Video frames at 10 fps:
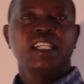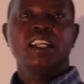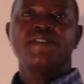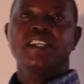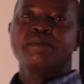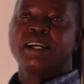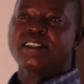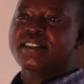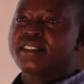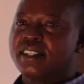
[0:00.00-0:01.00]
the face
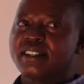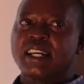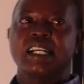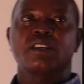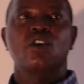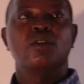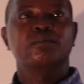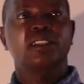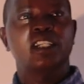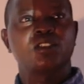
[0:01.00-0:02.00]
mask is at
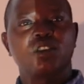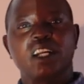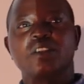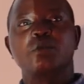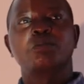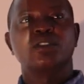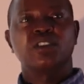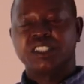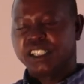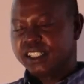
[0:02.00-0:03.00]
home, ensure that you put
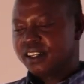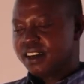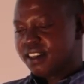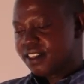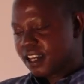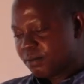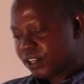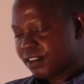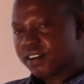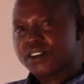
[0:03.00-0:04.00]
on them
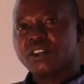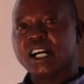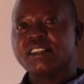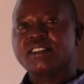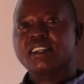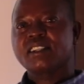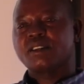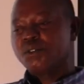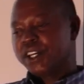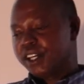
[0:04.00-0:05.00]
whenever you are
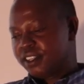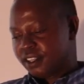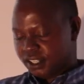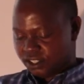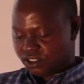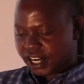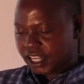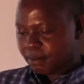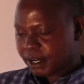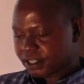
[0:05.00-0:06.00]
discussing with your
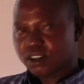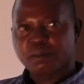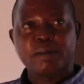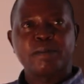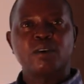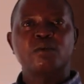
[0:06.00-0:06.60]
neighbors or people